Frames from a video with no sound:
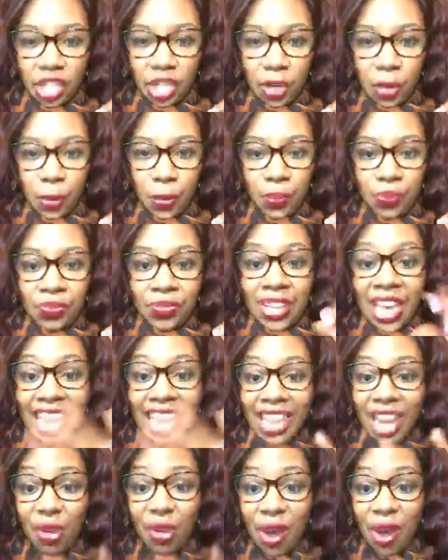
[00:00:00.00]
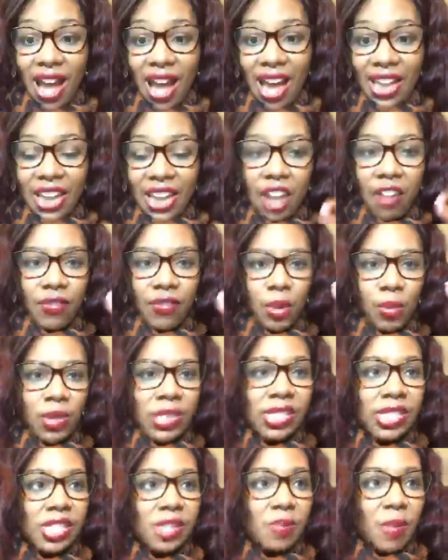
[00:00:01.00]
you, hello, Rod, of the
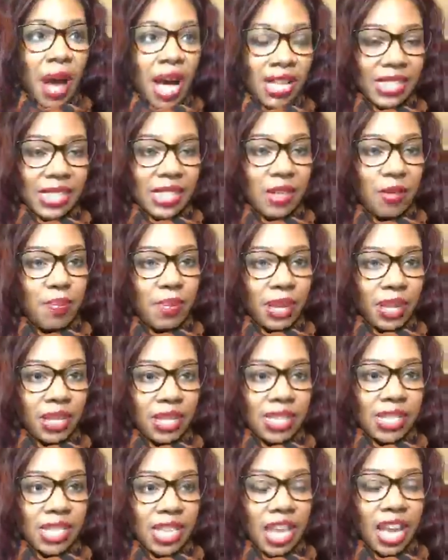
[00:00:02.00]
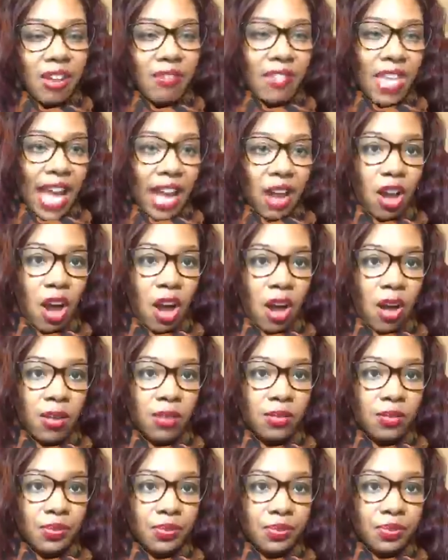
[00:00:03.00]
responsibility of that
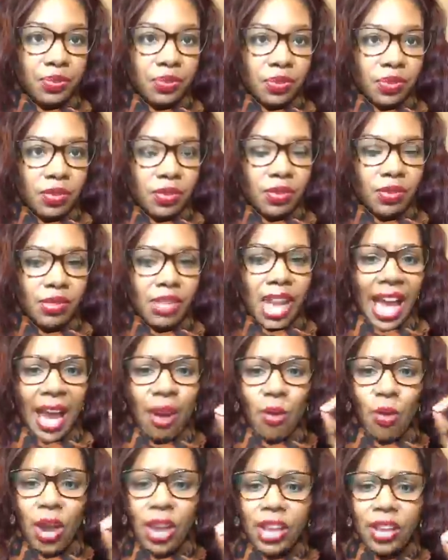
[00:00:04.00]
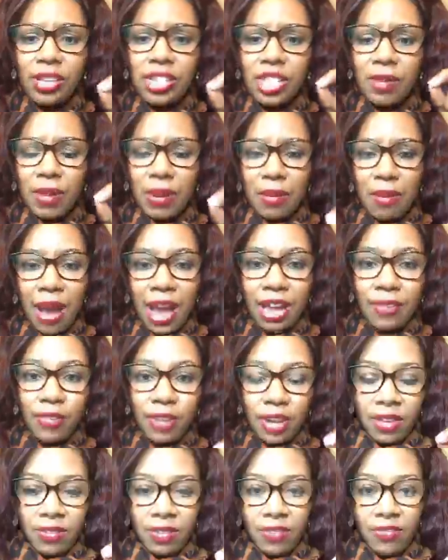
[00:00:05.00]
call. I want you to be
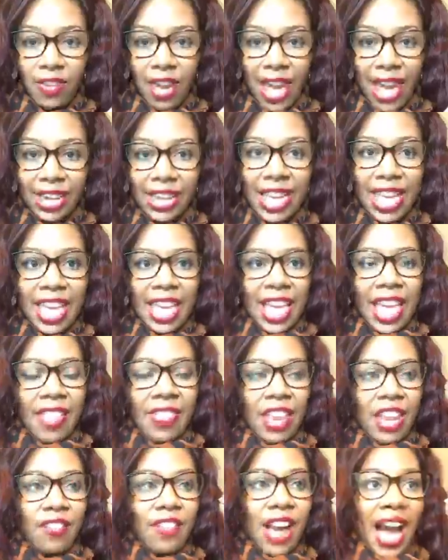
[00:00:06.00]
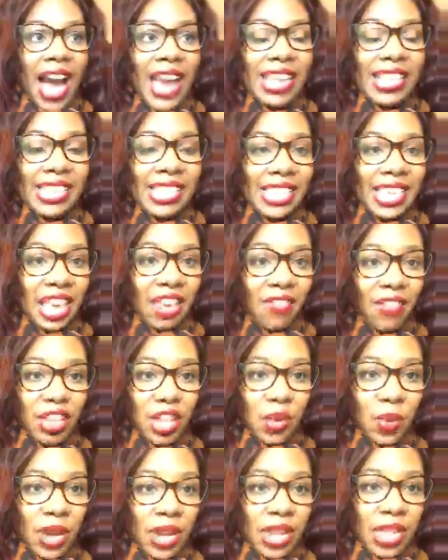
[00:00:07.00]
mindful of the fact that if God has
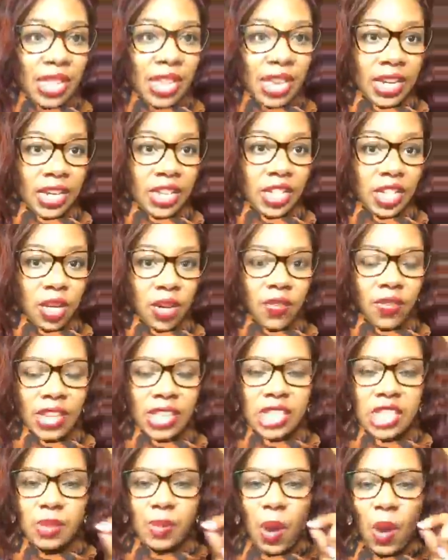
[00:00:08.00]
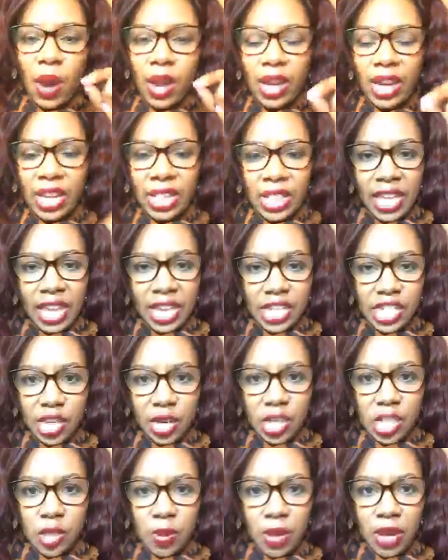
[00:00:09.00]
given you anything to do, if he's spoken anything into
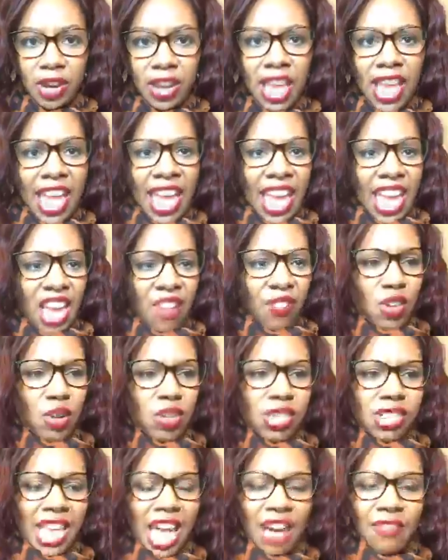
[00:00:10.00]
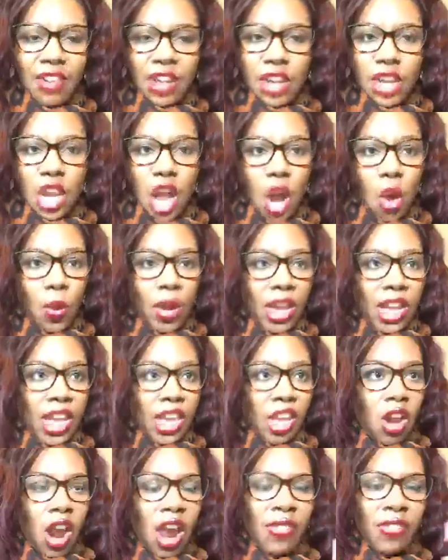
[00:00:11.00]
your spirit, if you just have a knowing
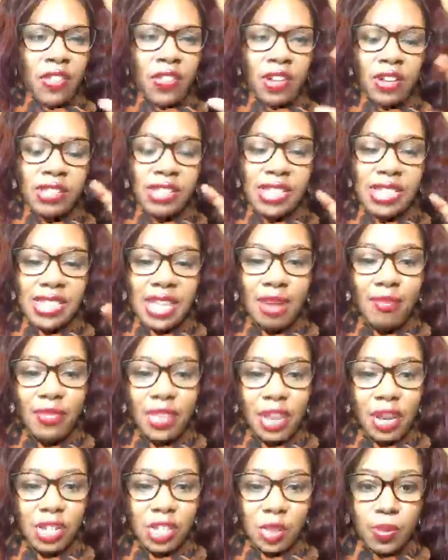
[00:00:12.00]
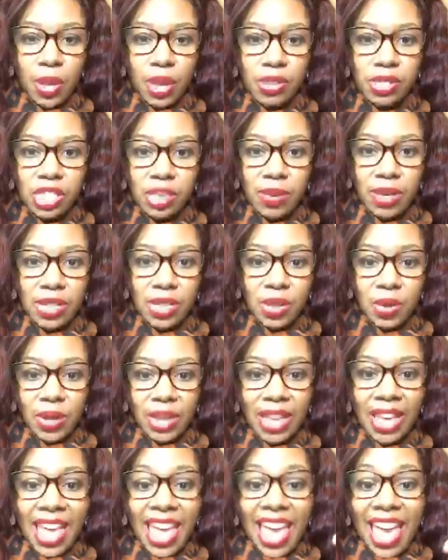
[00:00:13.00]
in your heart that there's something you're supposed to be
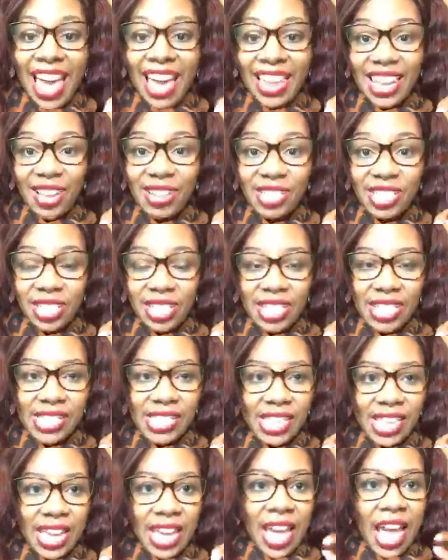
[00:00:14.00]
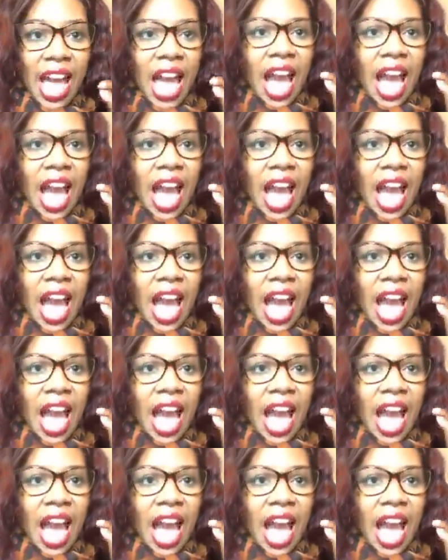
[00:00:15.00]
doing, hello, Jalicia,